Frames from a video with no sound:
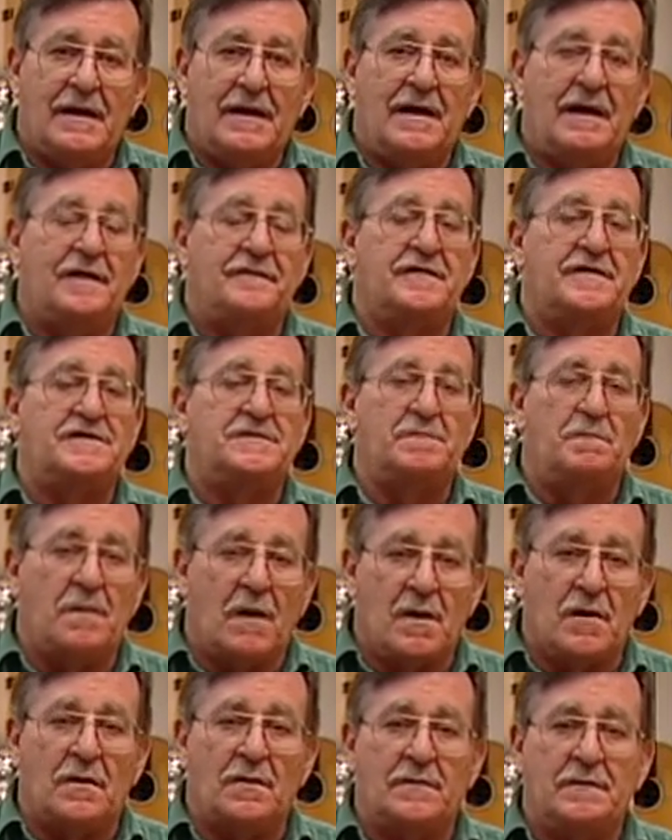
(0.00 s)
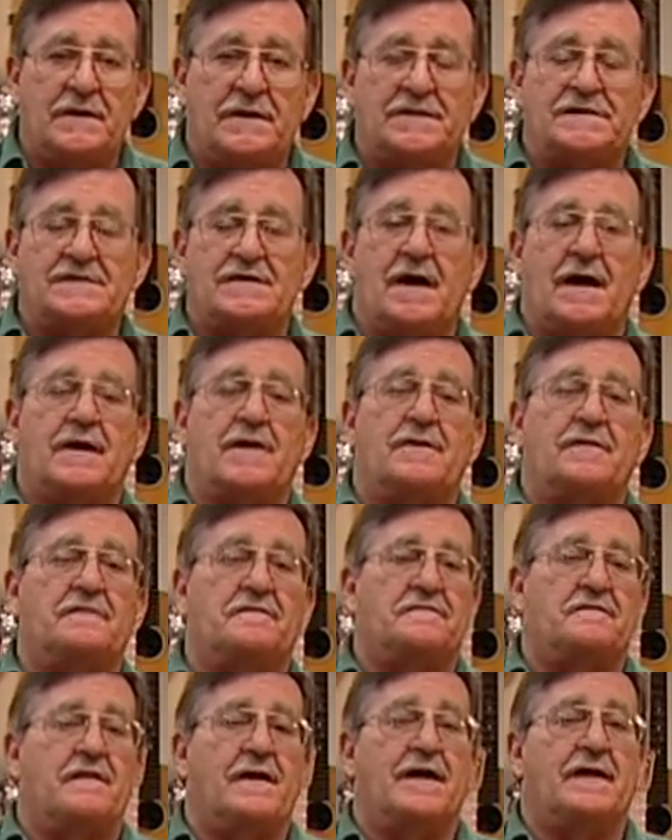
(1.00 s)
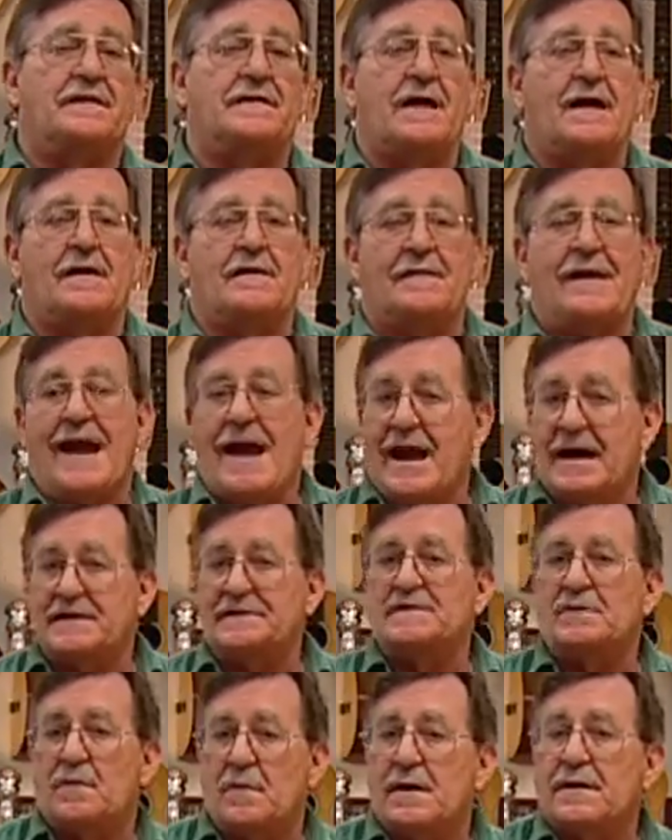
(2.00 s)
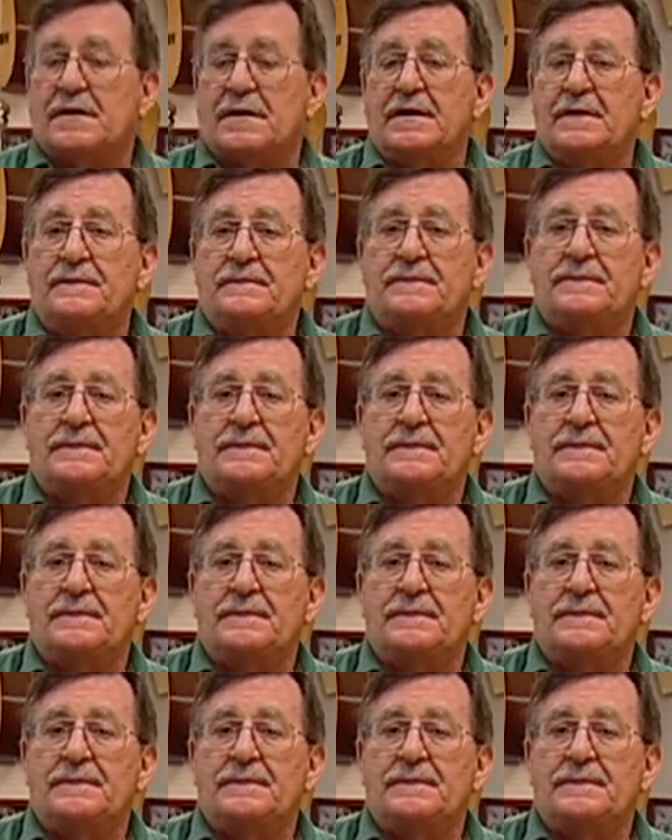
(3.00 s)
If it's bone, it's not going to file down as quickly.